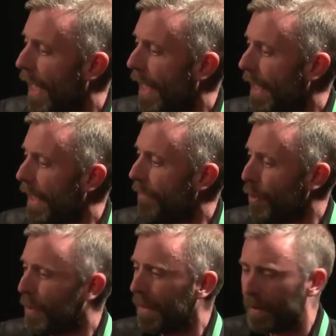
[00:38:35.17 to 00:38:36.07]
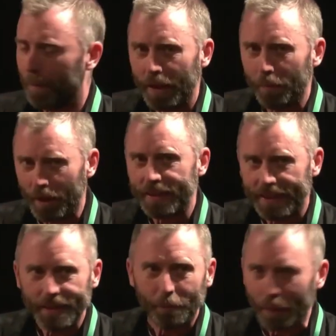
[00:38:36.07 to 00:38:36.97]
If you give them the ability
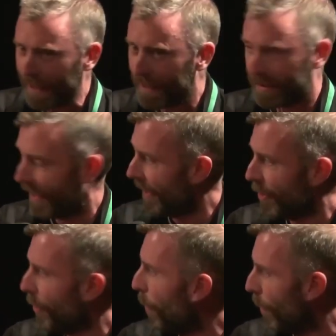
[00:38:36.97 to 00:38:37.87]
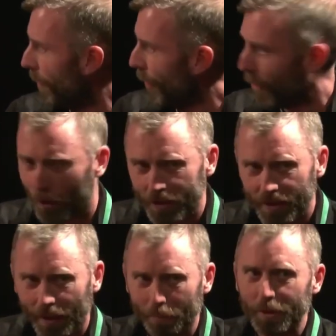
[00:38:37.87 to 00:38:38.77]
to pick Signal, not
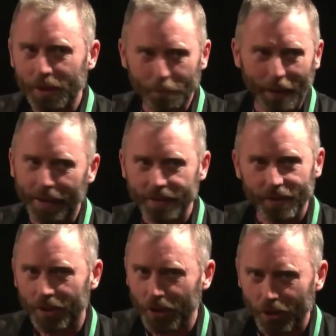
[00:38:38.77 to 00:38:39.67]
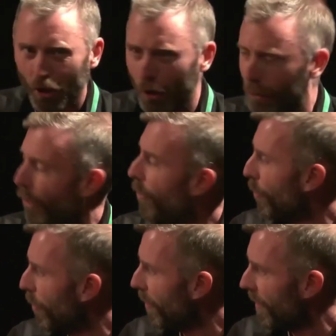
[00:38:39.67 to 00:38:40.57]
WhatsApp, to pick DuckDuckGo, not
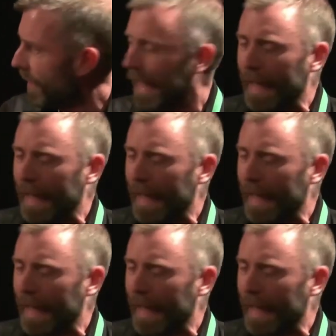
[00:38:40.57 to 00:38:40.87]
Google,